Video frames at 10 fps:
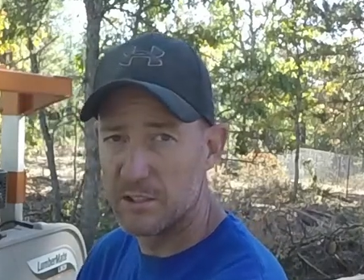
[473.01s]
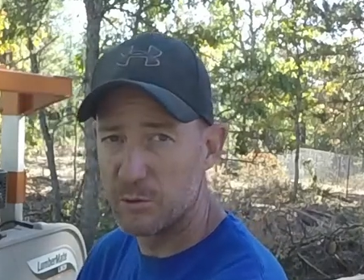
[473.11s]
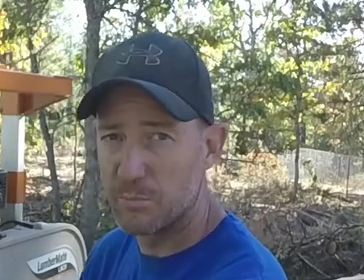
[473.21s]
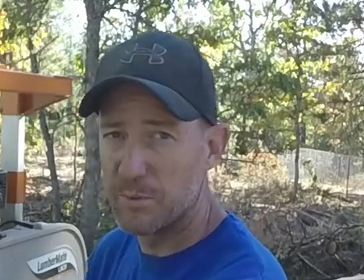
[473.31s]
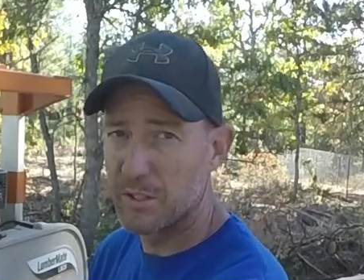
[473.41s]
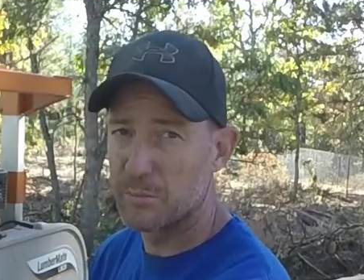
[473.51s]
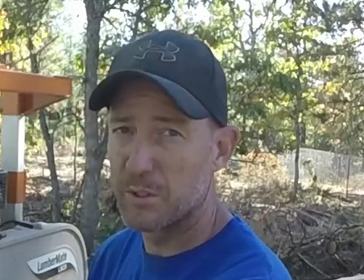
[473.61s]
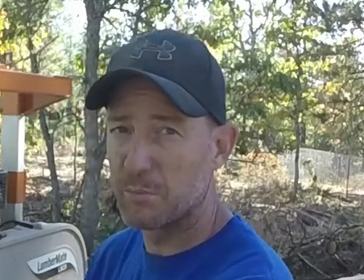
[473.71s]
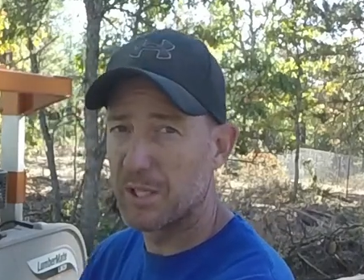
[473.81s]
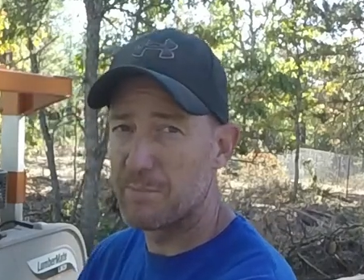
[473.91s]
you wouldn't be able to
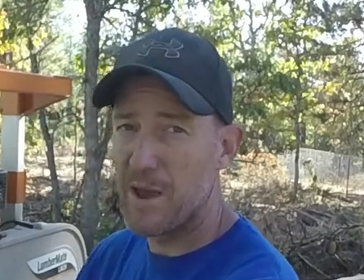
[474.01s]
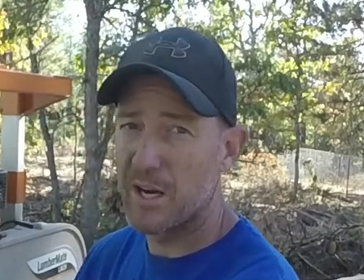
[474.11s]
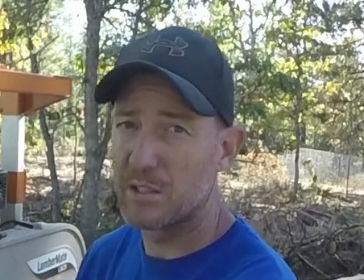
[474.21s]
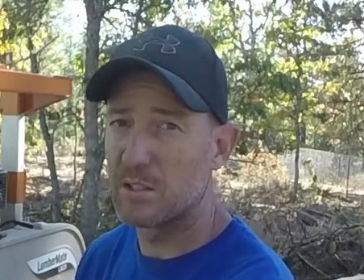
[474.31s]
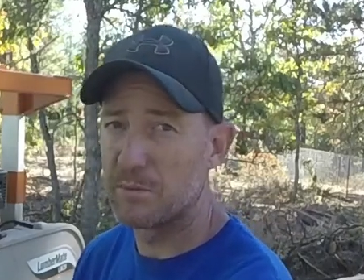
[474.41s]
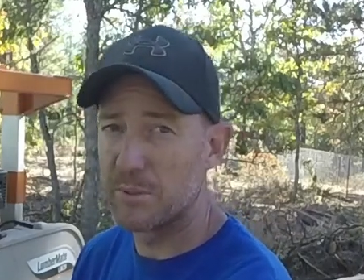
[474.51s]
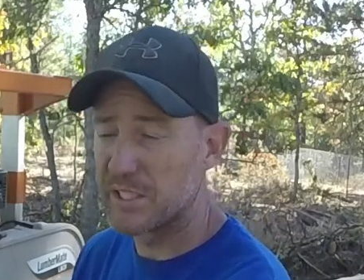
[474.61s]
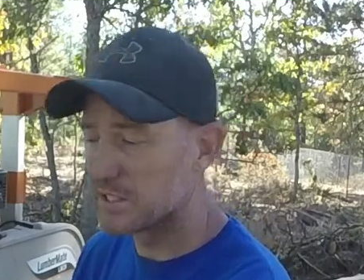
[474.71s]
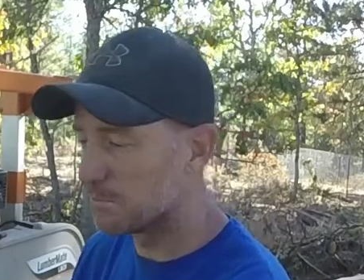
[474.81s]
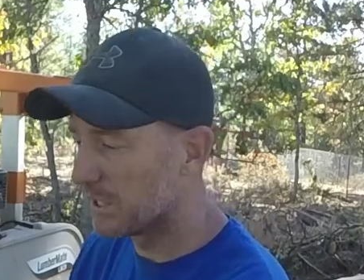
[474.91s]
put the blade back on
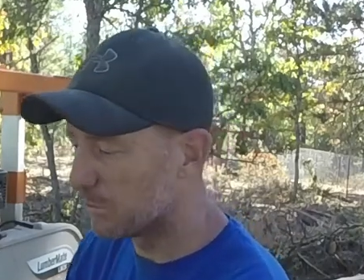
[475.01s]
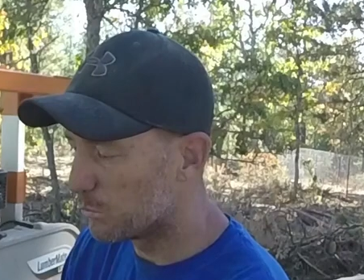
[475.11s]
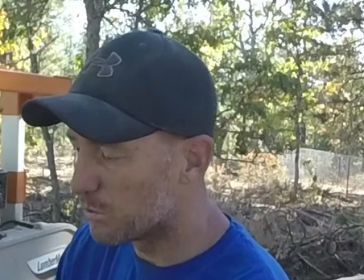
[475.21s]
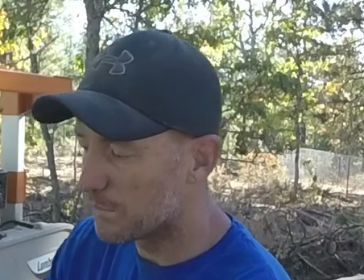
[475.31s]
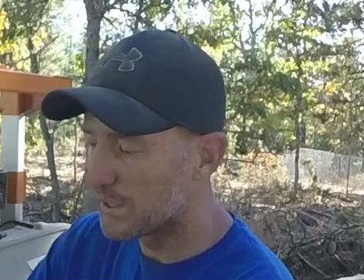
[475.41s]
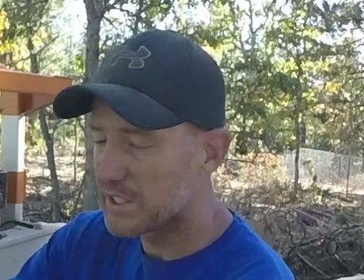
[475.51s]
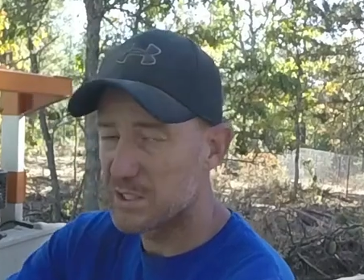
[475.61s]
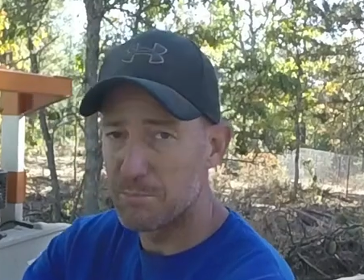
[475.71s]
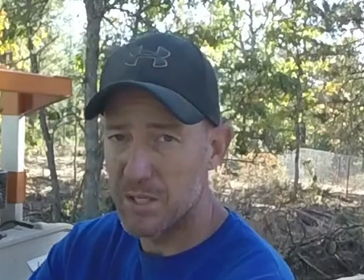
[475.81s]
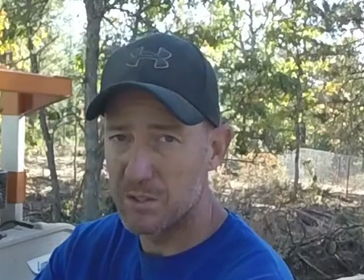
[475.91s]
because the blade would rub
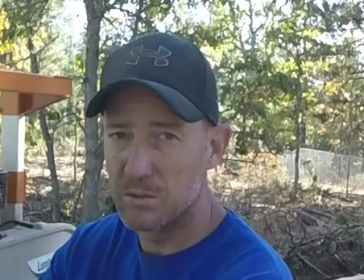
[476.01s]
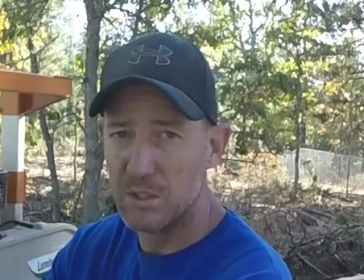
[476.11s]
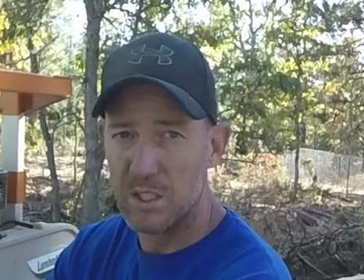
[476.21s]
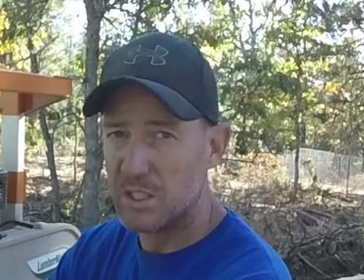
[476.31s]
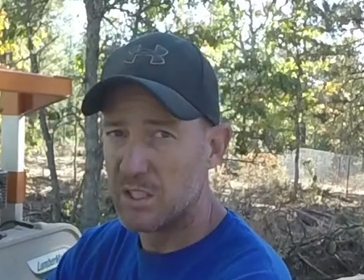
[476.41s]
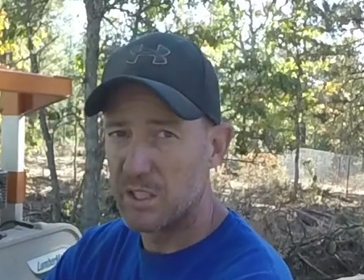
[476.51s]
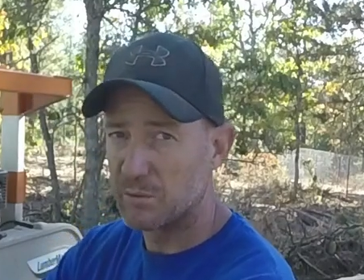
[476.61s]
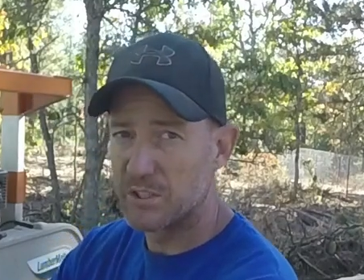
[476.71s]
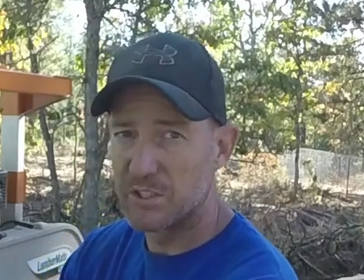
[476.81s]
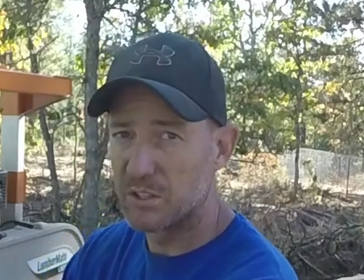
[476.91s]
against the metal and
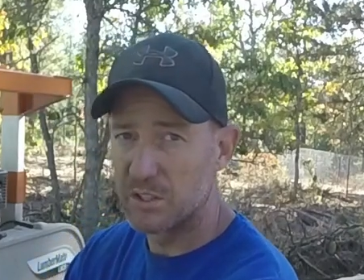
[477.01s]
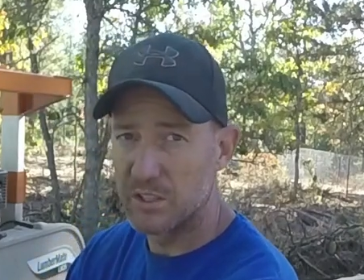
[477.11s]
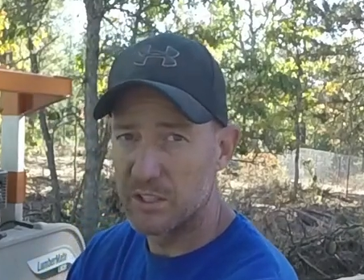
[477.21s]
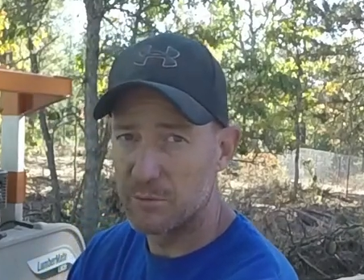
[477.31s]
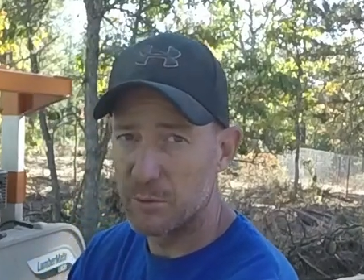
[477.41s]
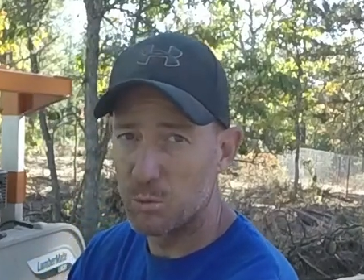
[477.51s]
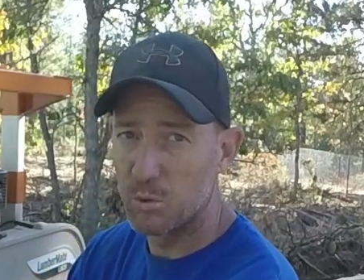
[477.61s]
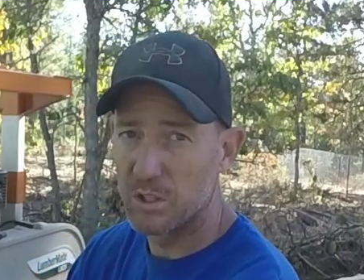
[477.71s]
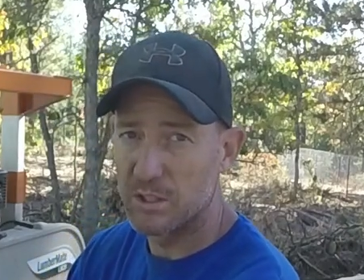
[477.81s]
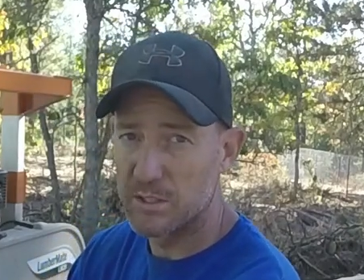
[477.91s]
it would dull it and it'd be
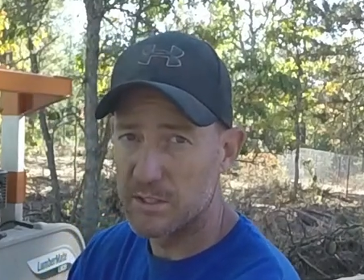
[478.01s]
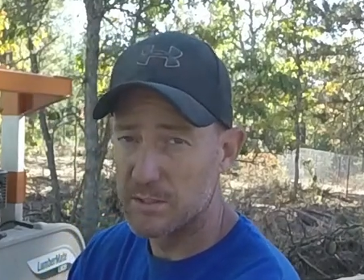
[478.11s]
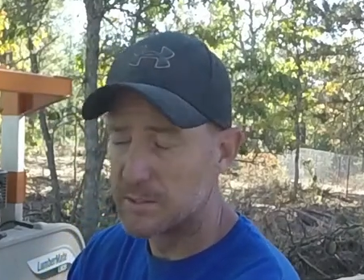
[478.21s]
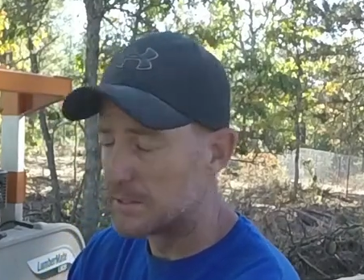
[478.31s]
worthless.